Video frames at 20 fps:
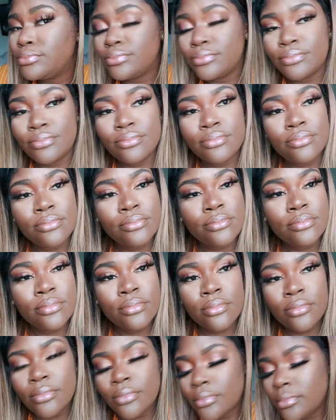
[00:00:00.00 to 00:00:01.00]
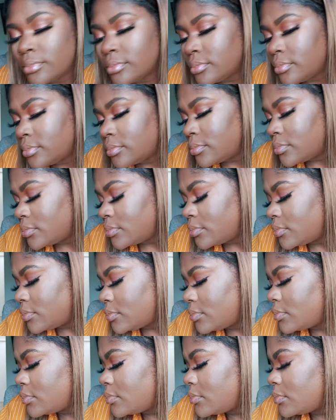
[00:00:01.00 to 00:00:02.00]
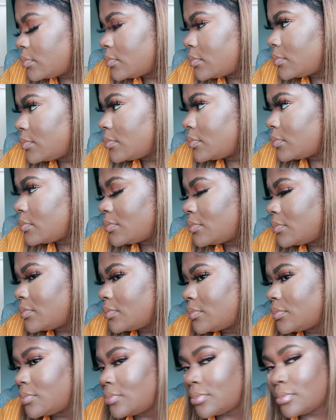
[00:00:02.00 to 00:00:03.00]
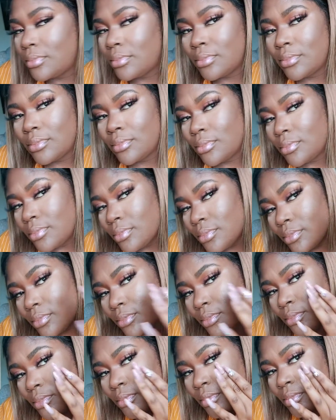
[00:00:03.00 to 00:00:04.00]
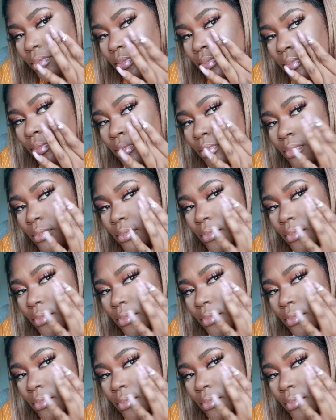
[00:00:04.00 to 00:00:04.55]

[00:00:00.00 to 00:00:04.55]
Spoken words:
Nothing is said.